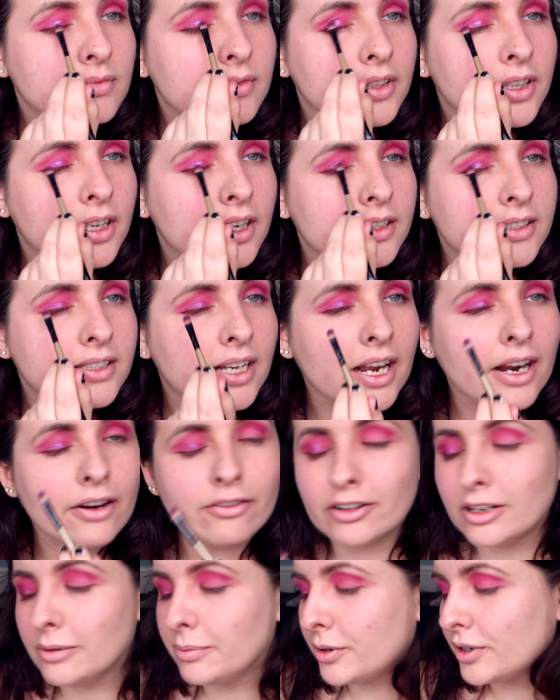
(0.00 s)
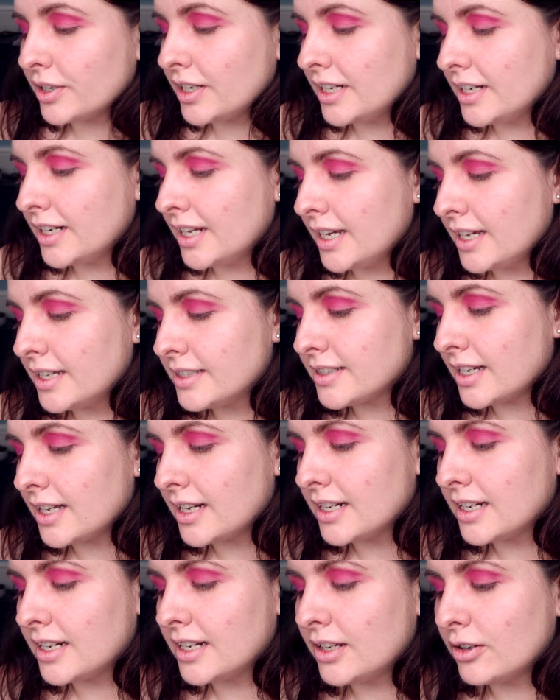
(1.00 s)
because everybody needs a
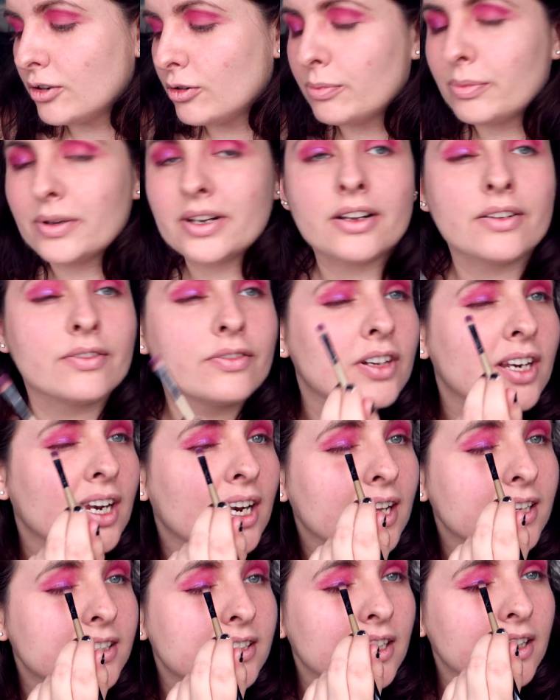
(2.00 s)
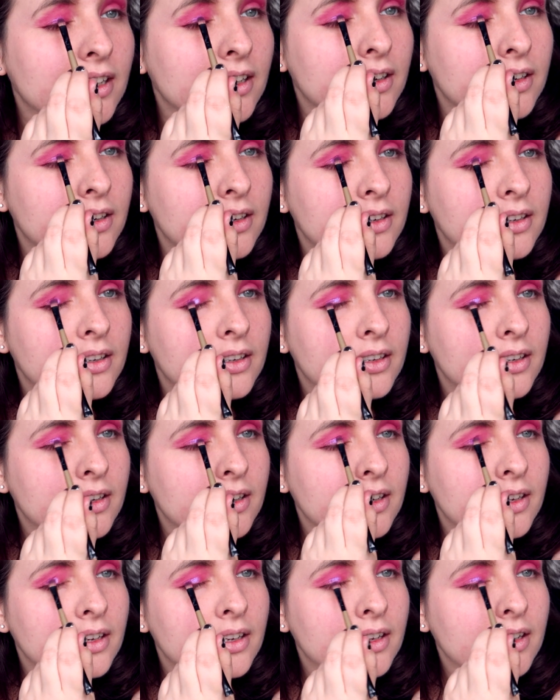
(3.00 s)
little bit of glitter
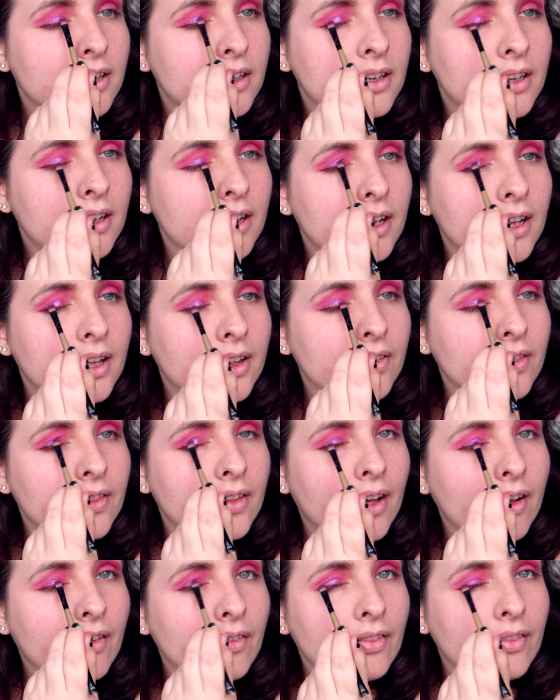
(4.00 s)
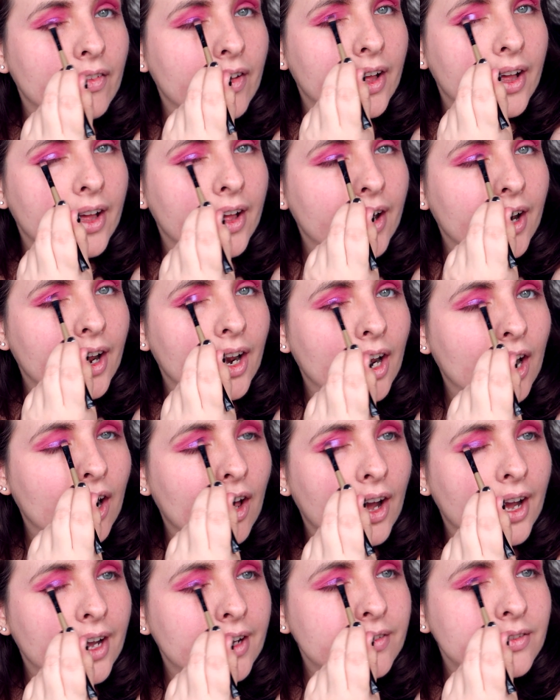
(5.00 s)
in their
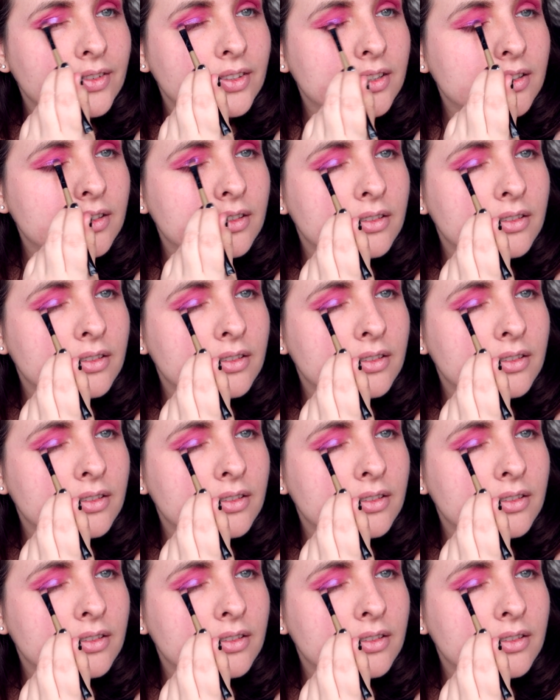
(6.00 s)
lives.